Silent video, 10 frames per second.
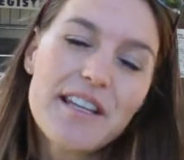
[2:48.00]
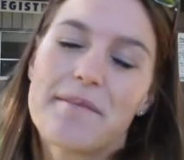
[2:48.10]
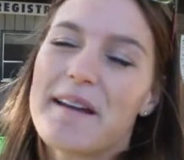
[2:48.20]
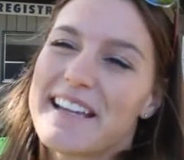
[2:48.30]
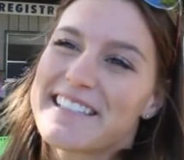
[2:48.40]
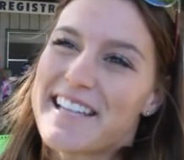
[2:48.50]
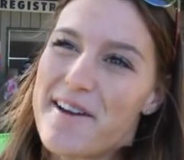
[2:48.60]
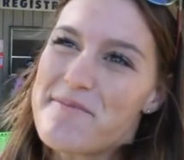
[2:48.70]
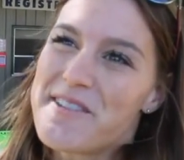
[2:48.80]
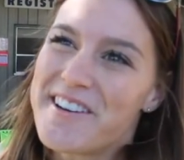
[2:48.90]
lead by
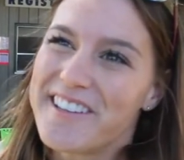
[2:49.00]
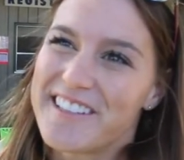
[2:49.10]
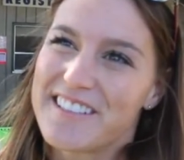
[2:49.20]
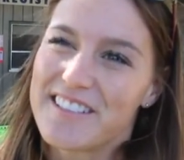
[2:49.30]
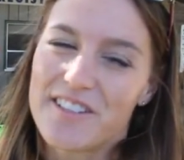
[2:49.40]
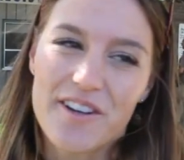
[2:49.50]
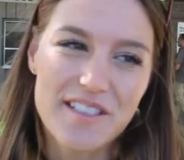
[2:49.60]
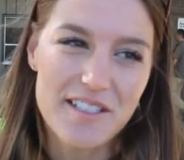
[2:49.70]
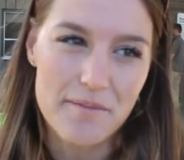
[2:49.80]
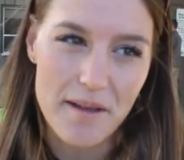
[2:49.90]
example. And you know,
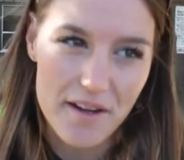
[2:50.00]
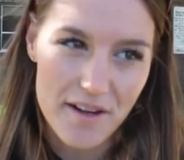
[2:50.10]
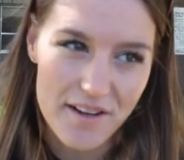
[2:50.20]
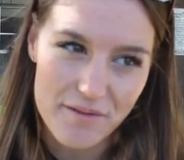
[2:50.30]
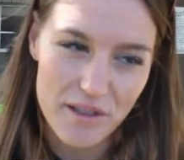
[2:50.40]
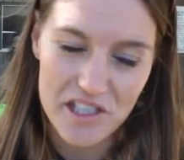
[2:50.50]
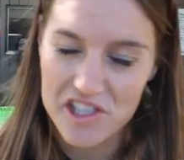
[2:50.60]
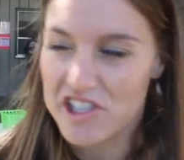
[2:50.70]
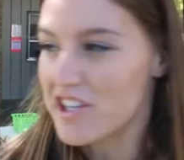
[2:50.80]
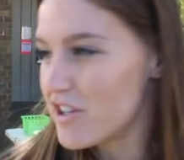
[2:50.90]
it doesn't matter
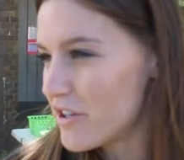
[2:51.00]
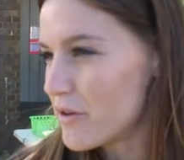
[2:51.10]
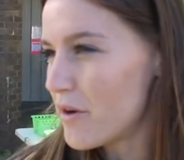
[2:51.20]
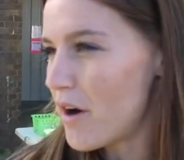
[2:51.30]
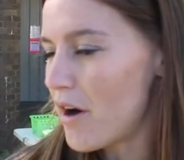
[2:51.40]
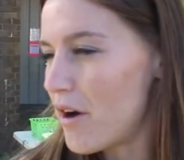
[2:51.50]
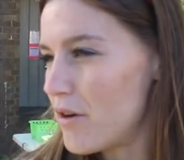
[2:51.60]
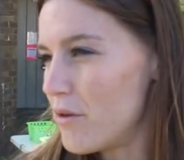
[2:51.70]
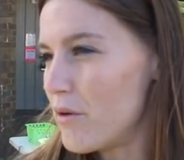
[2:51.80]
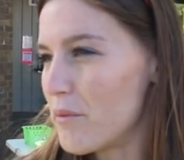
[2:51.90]
which gender you
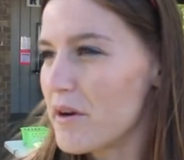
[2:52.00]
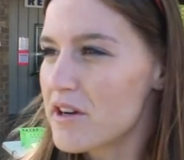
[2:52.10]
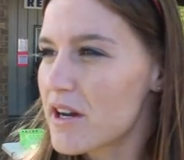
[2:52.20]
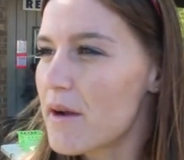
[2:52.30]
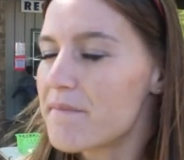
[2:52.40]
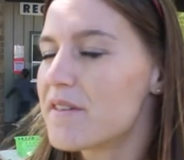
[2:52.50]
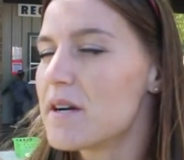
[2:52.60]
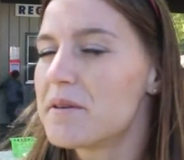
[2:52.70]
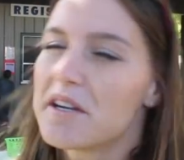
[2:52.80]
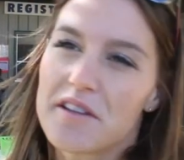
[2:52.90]
are or where you come
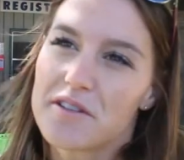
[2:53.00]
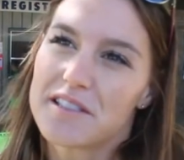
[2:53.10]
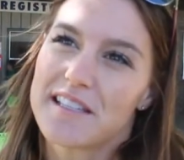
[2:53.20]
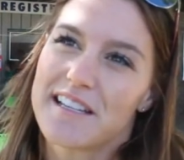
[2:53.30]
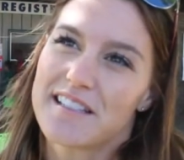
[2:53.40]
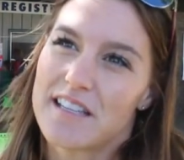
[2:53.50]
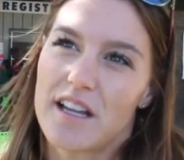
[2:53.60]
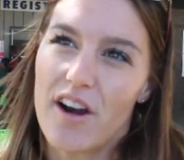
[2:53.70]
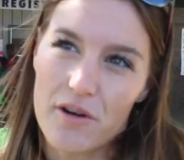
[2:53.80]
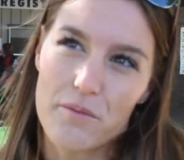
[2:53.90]
from or any of those things,
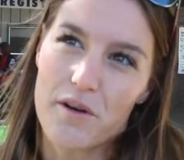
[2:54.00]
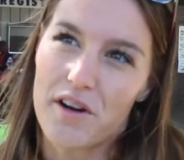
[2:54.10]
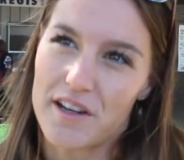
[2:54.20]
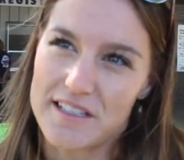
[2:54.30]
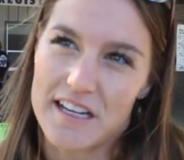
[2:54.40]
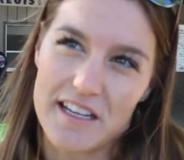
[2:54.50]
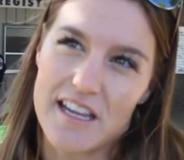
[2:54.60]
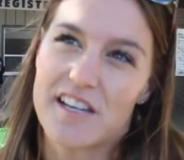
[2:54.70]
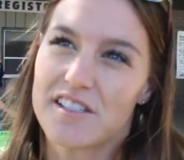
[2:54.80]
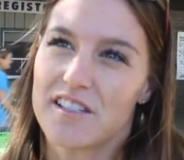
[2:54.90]
like hard work,
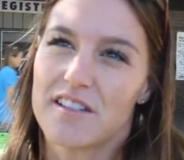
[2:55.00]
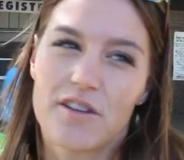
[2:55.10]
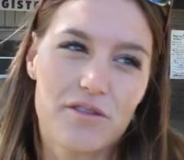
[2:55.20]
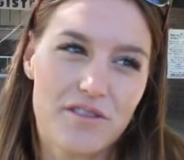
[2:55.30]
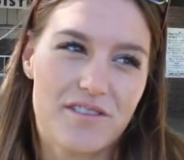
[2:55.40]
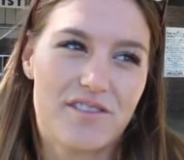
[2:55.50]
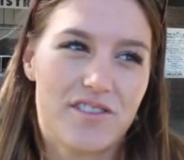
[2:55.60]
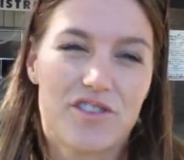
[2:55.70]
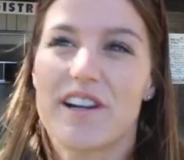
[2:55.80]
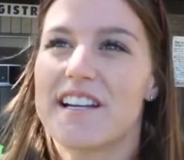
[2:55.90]
dedication, those
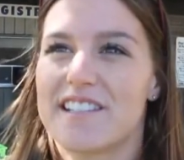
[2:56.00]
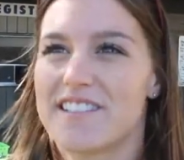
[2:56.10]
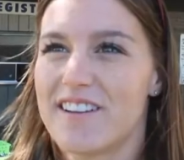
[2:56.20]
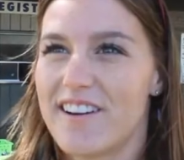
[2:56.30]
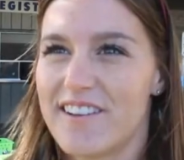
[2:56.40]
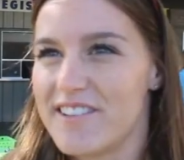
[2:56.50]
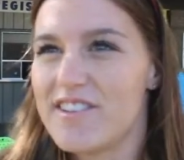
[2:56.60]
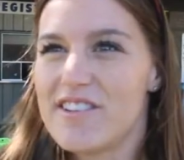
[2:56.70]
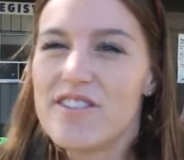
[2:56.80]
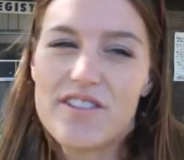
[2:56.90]
traits are
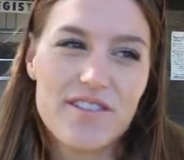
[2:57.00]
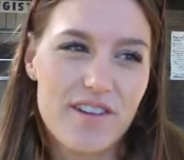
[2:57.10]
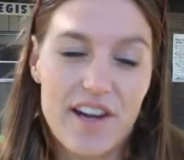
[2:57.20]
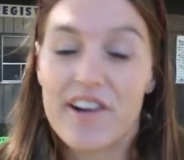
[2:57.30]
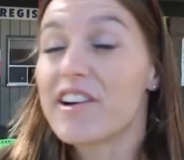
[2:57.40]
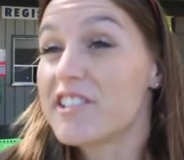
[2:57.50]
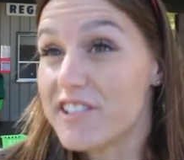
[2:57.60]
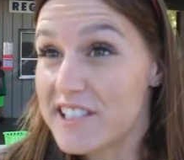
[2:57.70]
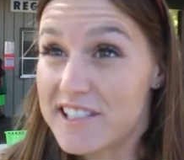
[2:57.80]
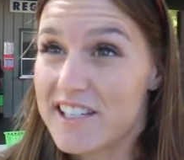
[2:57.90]

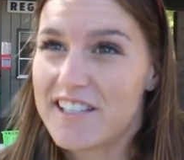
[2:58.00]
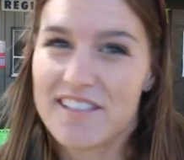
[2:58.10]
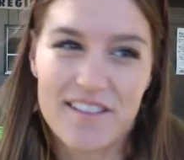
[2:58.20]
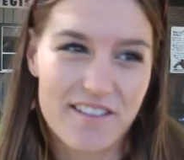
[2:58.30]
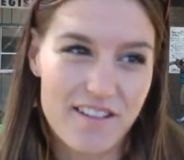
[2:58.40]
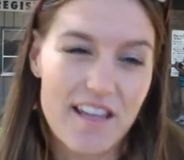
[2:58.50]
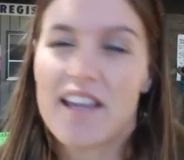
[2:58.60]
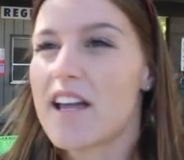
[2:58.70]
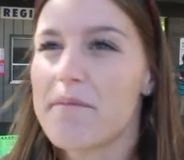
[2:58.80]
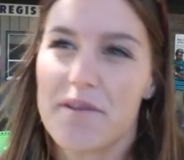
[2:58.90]
characteristics. They
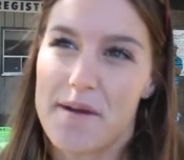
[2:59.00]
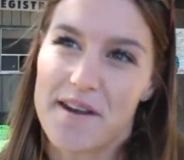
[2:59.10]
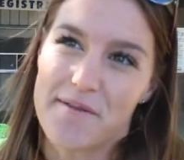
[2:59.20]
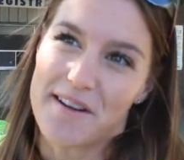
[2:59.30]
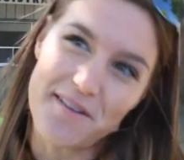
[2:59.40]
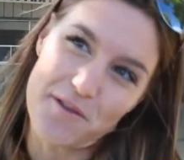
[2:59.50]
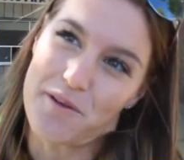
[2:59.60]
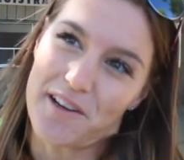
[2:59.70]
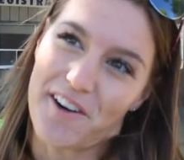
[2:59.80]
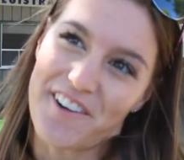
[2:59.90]
can come from anyone. If you
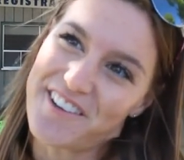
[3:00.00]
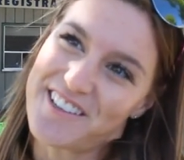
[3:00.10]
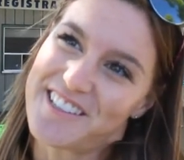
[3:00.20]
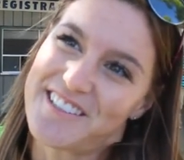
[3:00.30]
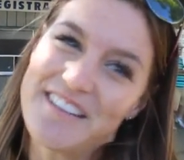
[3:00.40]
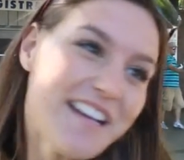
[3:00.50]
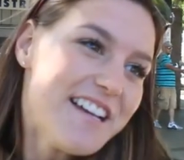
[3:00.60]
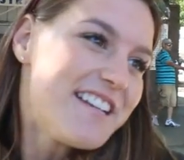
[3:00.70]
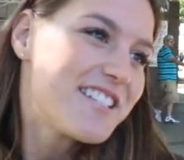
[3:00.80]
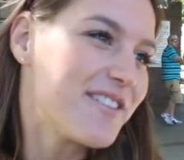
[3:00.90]
work hard, you can
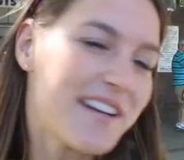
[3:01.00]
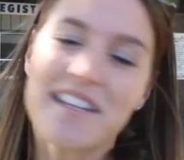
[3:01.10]
do